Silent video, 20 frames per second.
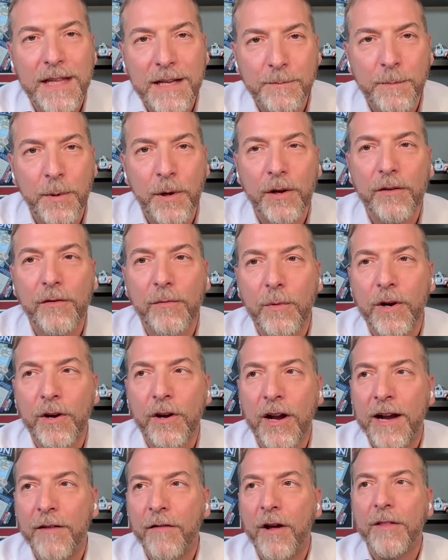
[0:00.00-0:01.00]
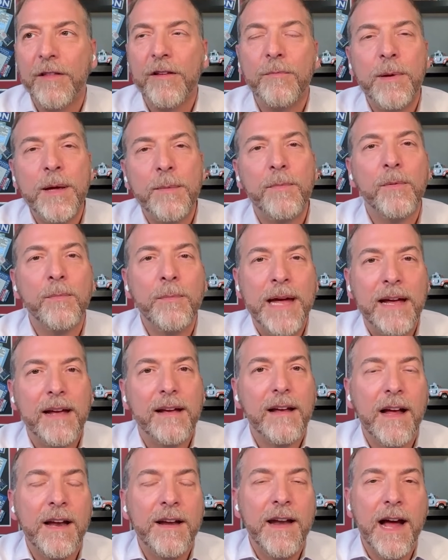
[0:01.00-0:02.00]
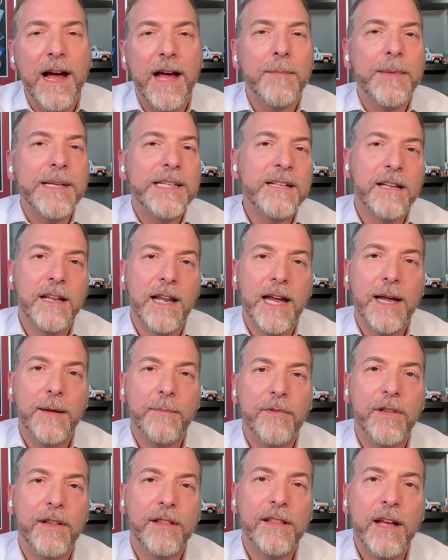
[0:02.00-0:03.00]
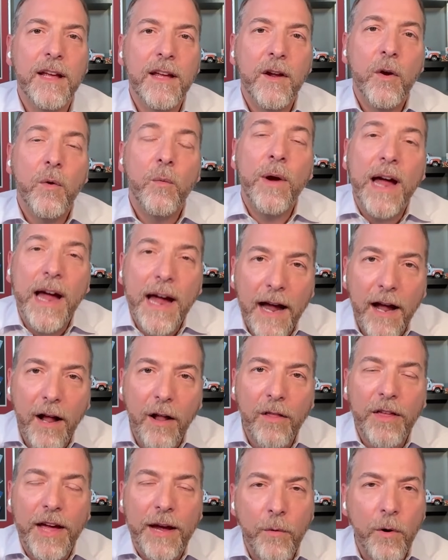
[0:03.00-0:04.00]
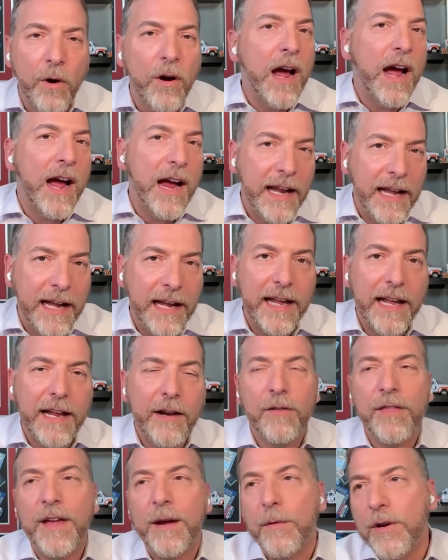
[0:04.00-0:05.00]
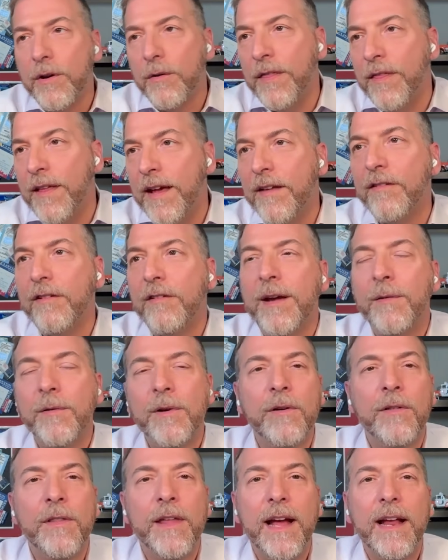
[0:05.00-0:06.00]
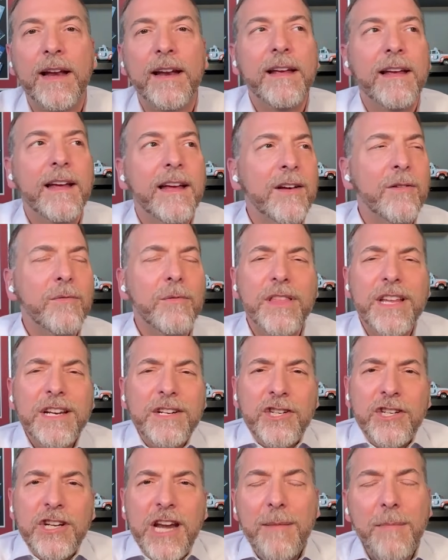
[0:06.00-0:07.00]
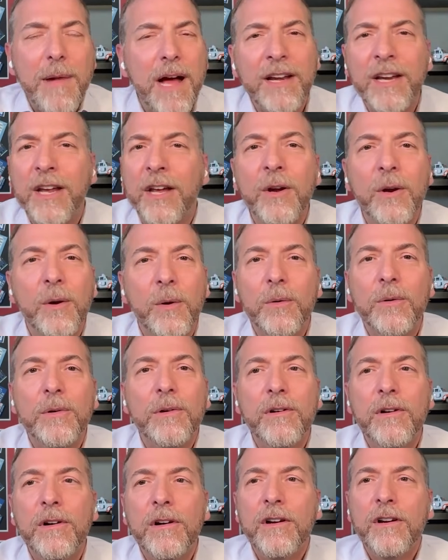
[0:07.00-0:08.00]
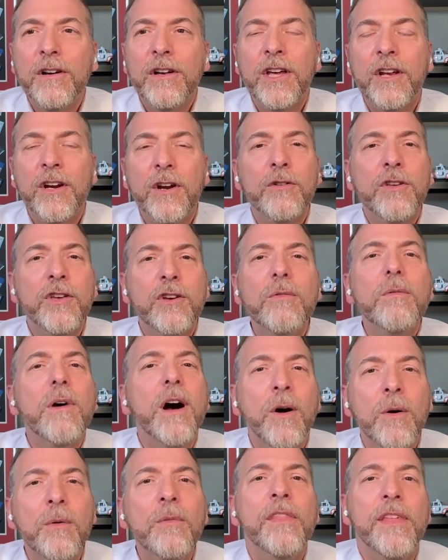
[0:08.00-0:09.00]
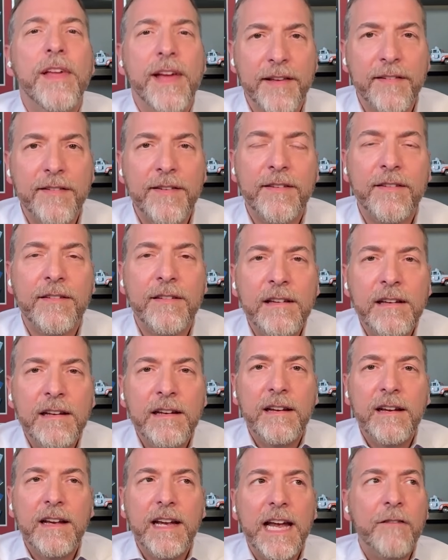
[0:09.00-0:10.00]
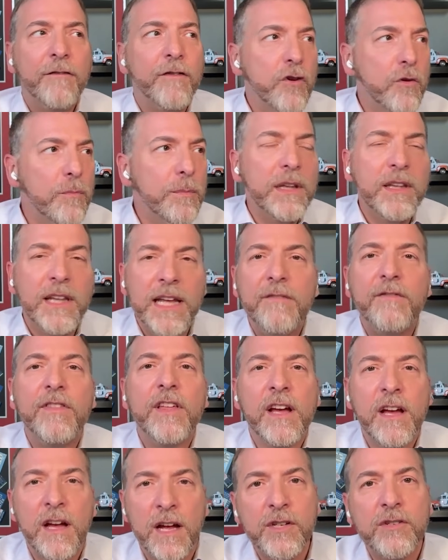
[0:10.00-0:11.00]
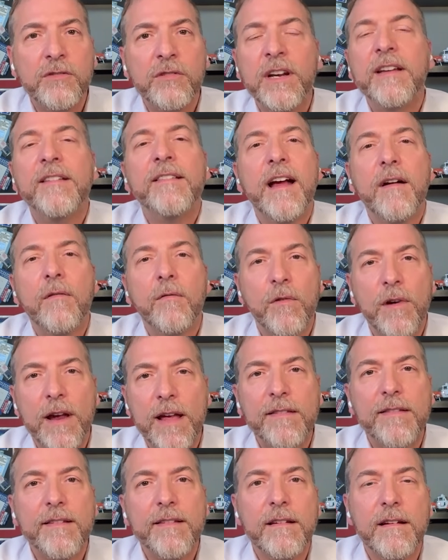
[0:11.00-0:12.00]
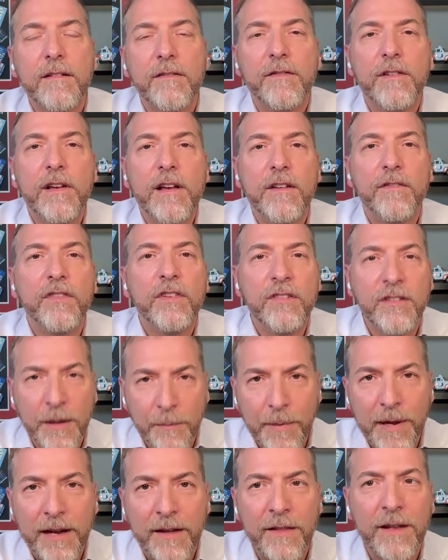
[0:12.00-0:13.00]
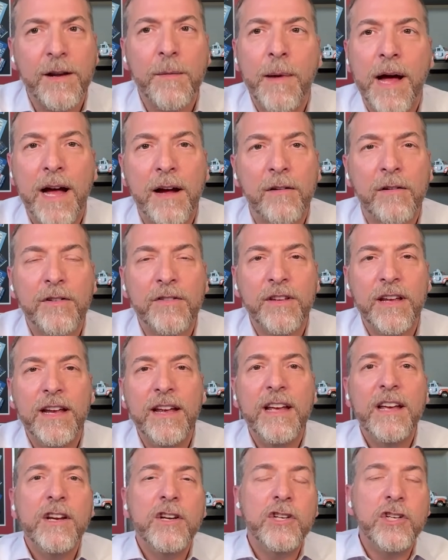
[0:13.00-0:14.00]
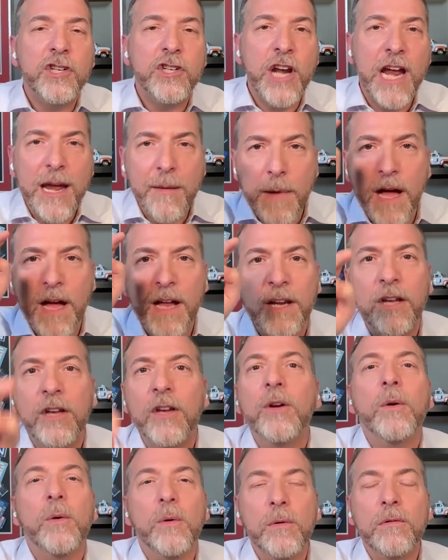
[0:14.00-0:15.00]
books where you're going to have all these people make anonymous claims that, well, they were hiding it, or they were doing this, or they were doing that. Well, then shame on you. You own this. If you believe the country is at risk of slipping in the democracy, shame on you.